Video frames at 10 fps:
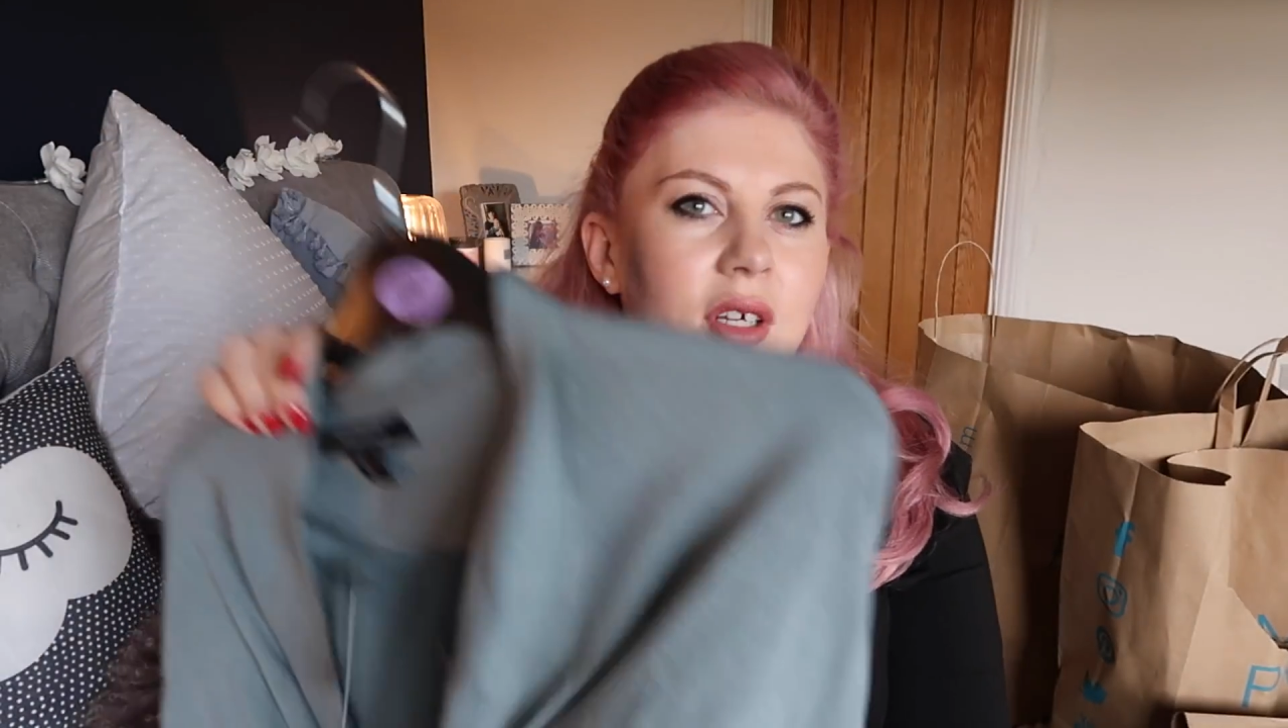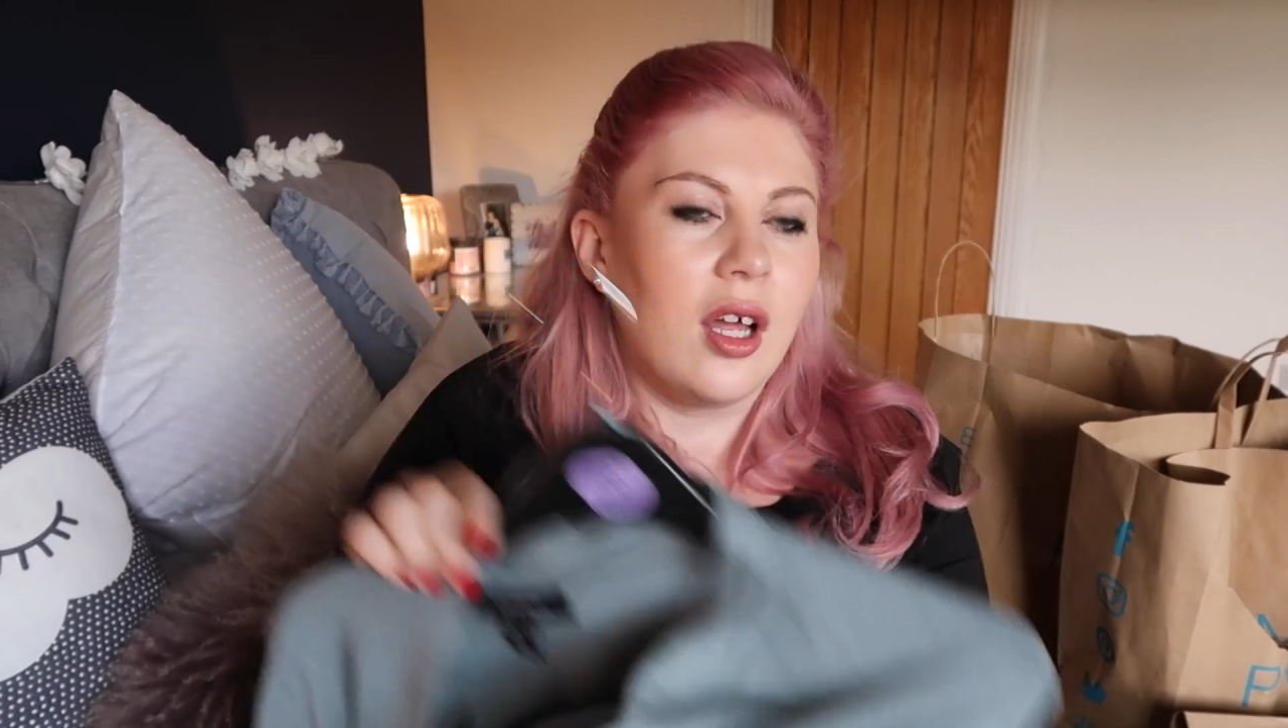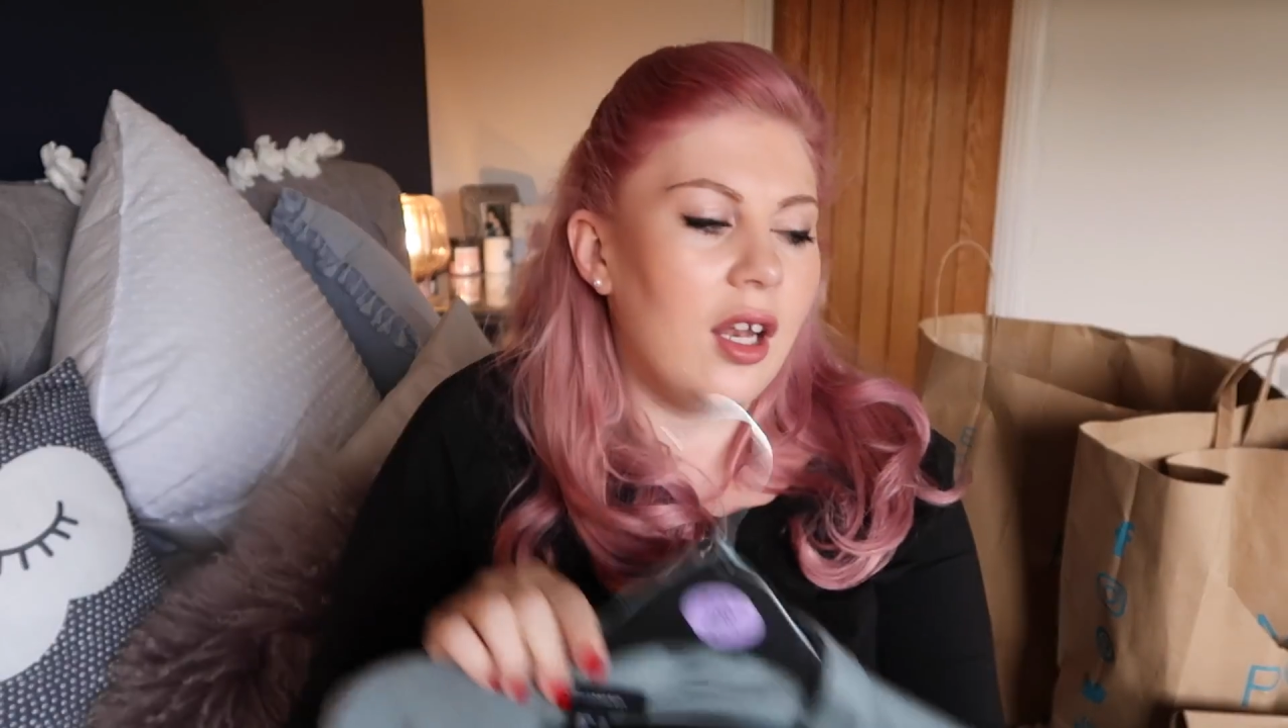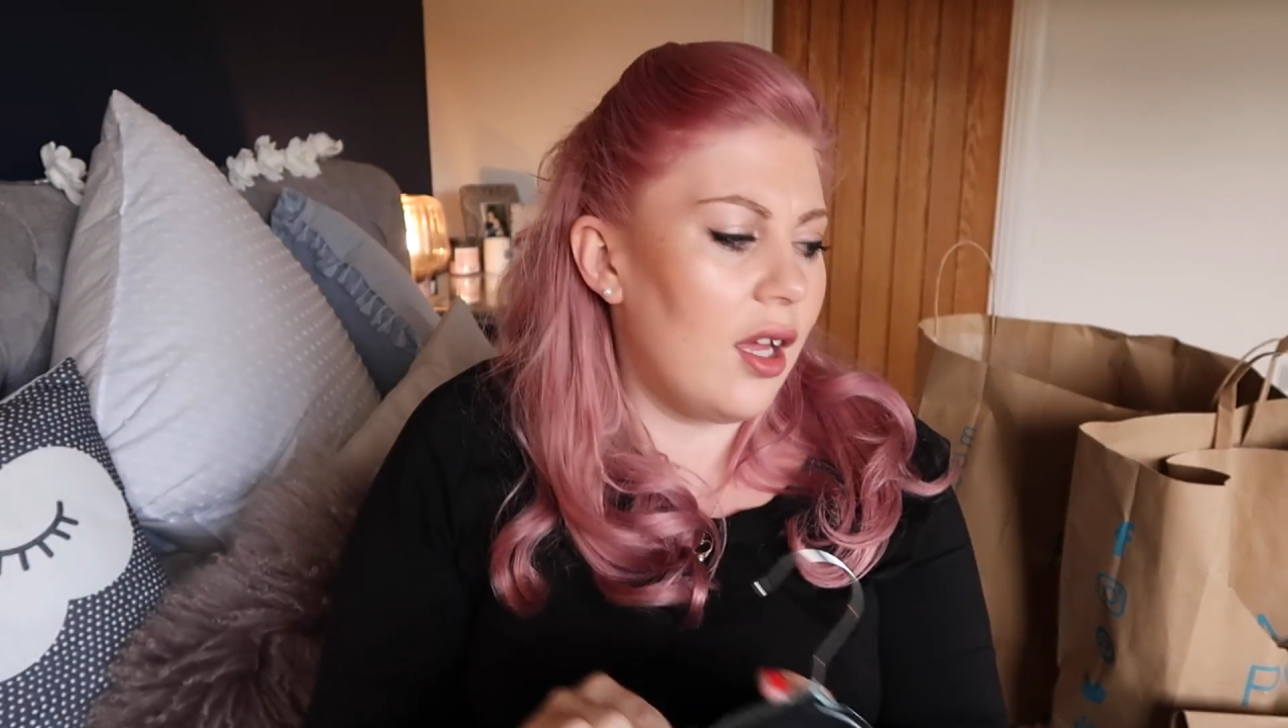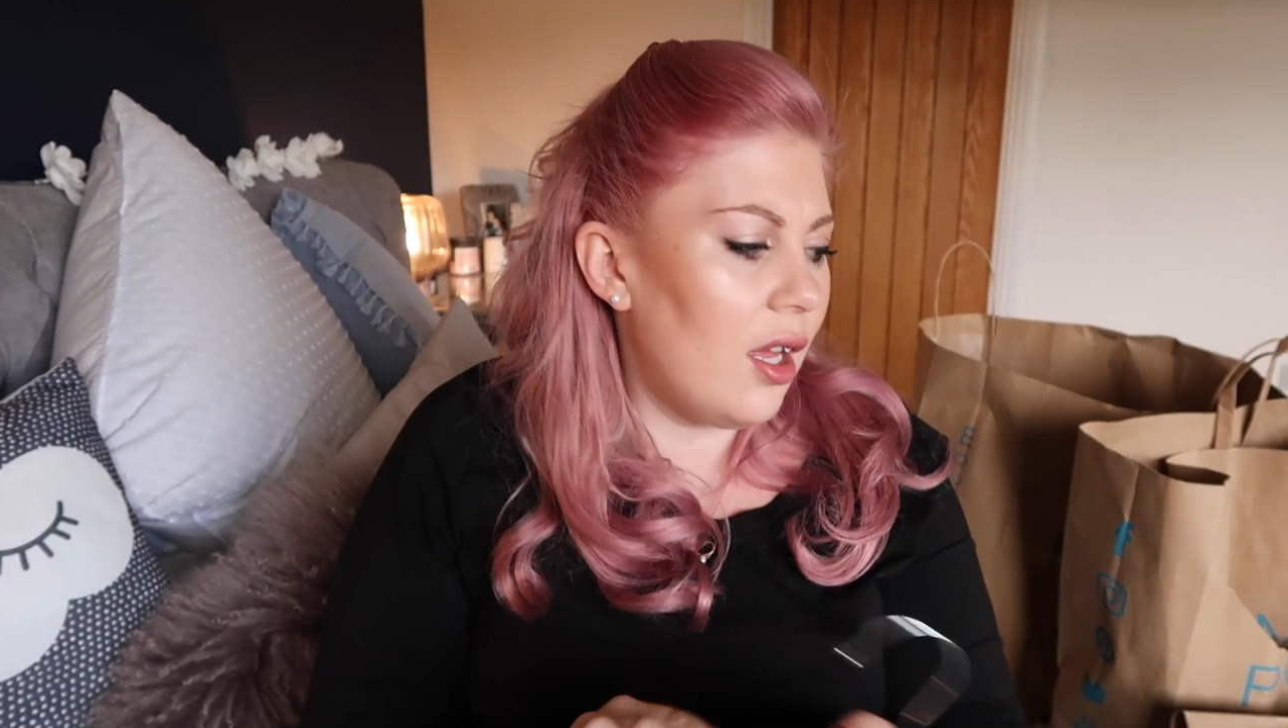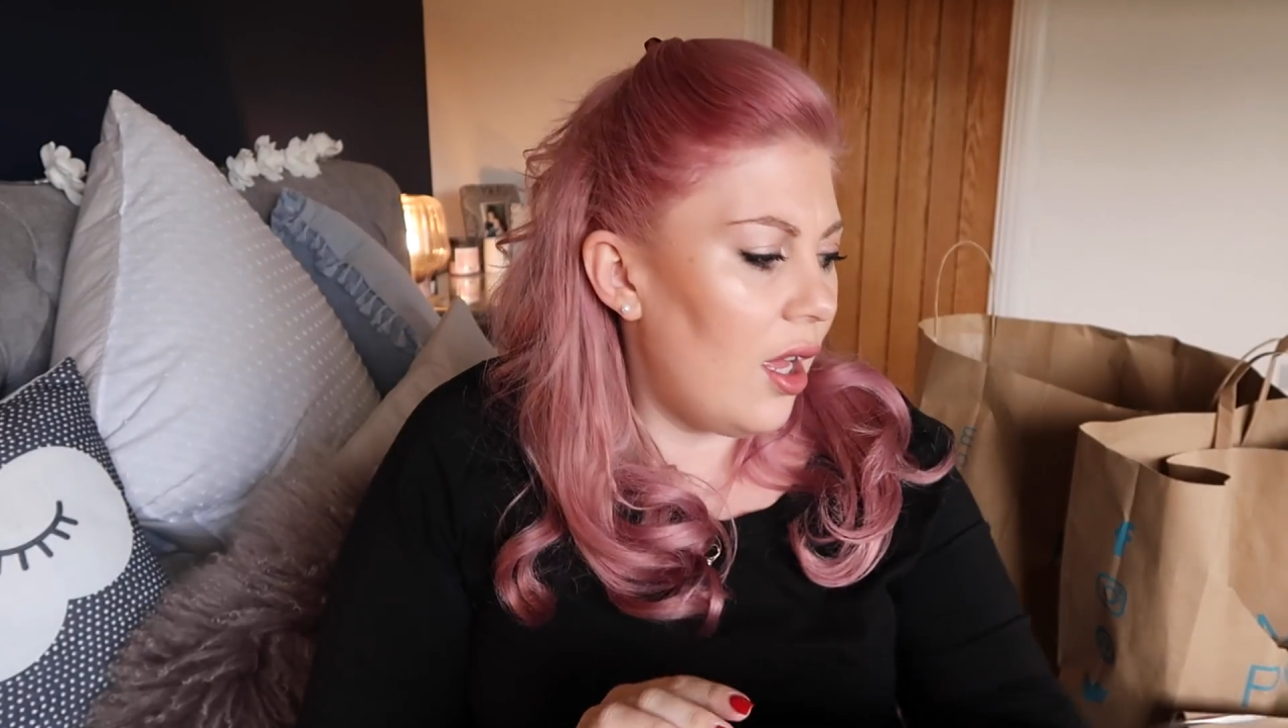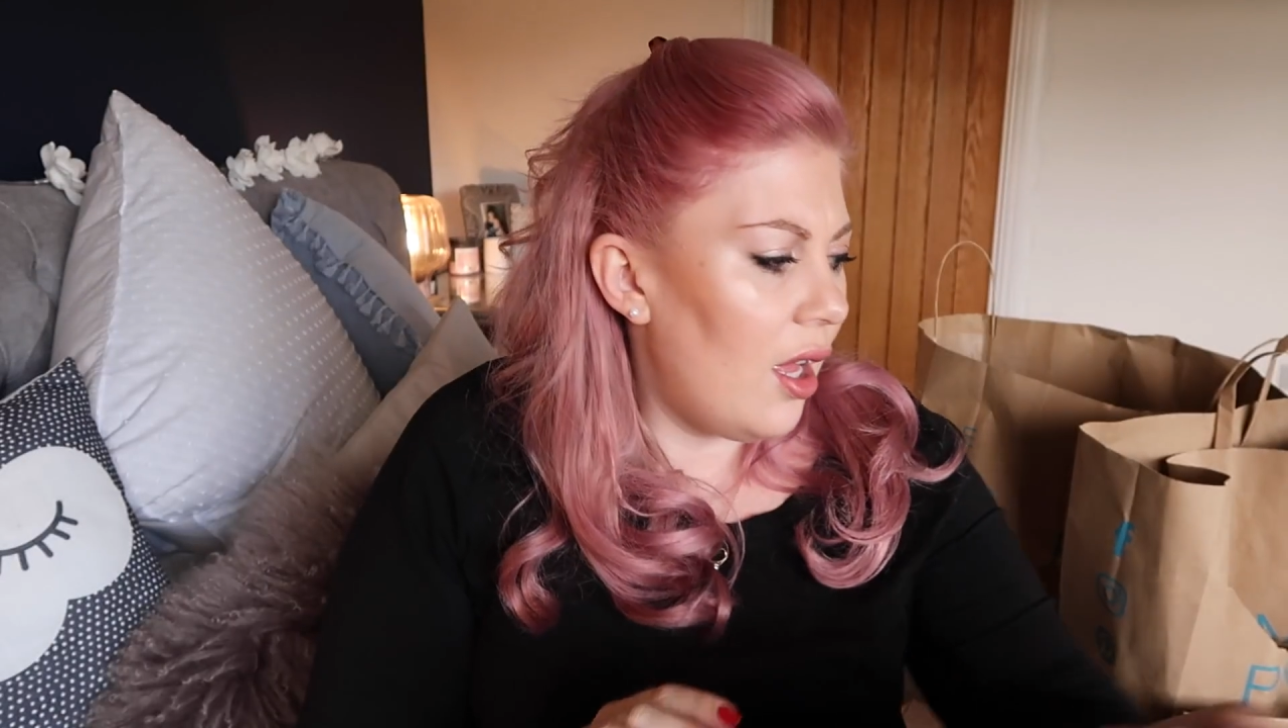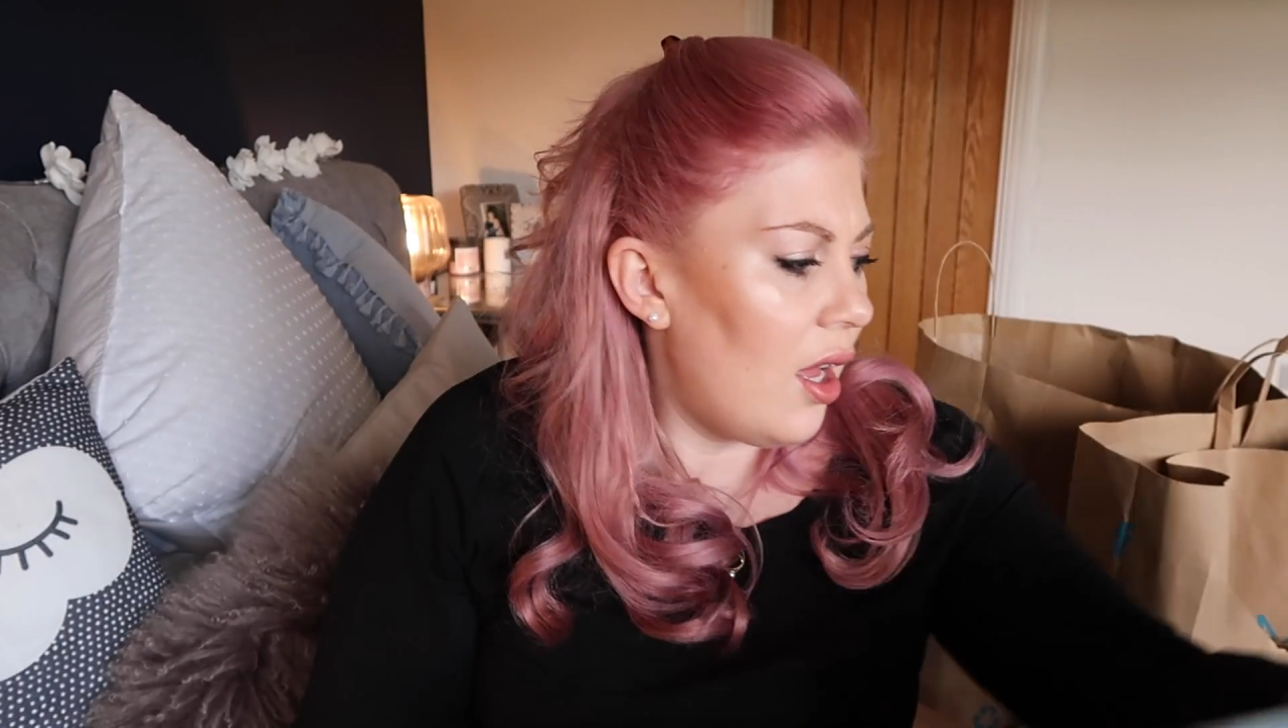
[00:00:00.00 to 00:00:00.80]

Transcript: colour.